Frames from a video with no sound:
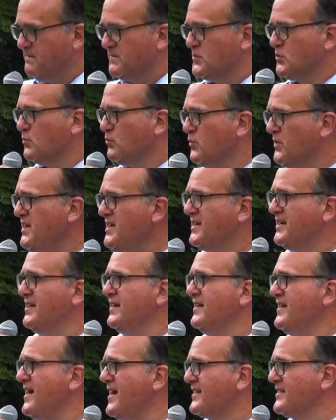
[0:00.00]
to
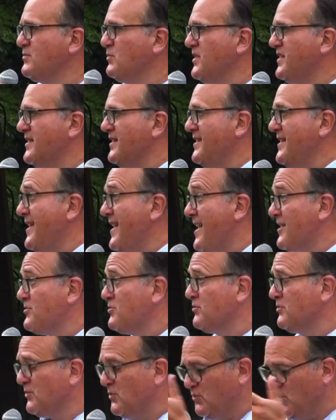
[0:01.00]
reconnect with the
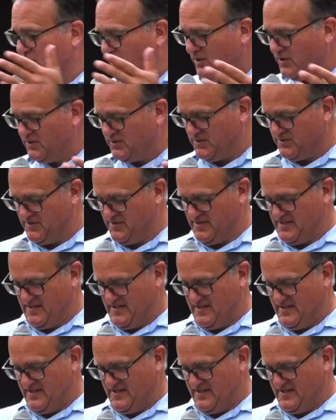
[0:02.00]
natural world,